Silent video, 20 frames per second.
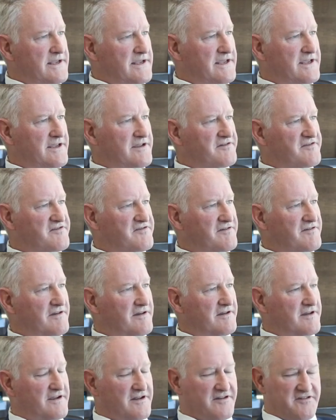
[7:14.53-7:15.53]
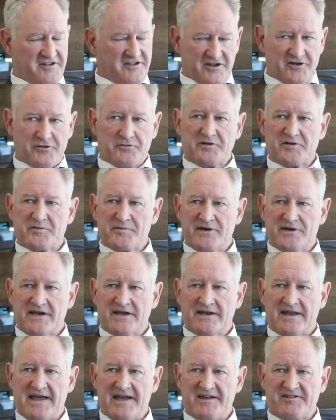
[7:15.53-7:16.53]
He is continuing to be,
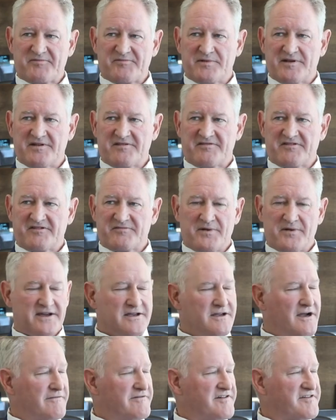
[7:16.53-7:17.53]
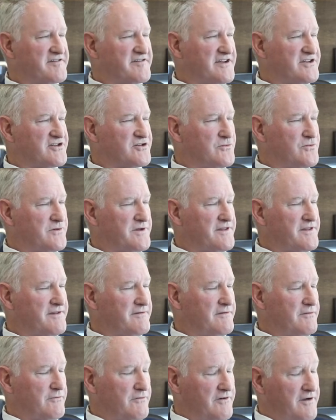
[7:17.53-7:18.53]
and has been since my conversations
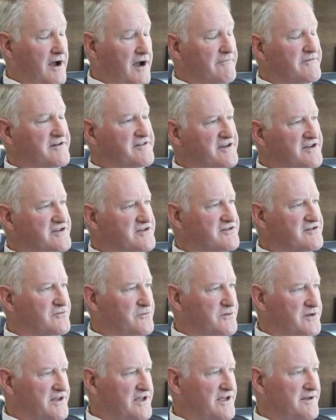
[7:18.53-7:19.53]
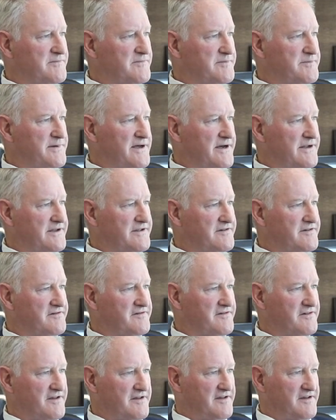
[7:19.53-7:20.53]
with him about
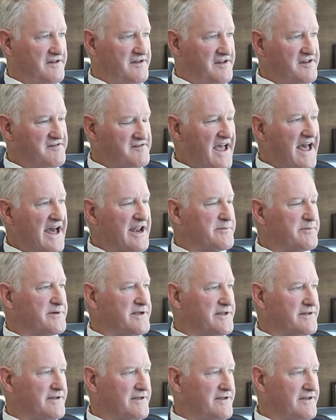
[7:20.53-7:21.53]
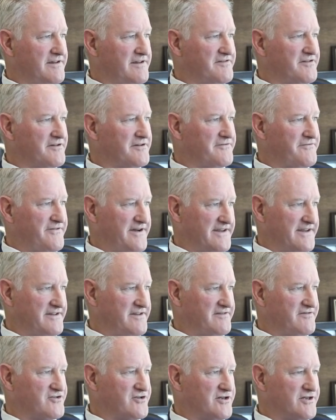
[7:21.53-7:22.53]
his, he's adamant that he's going to fight
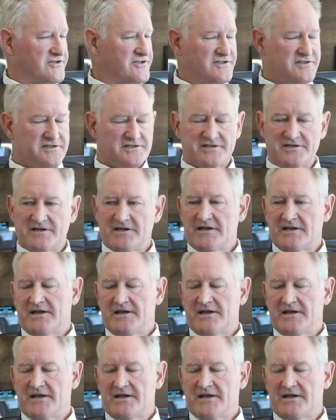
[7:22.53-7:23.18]
these charges.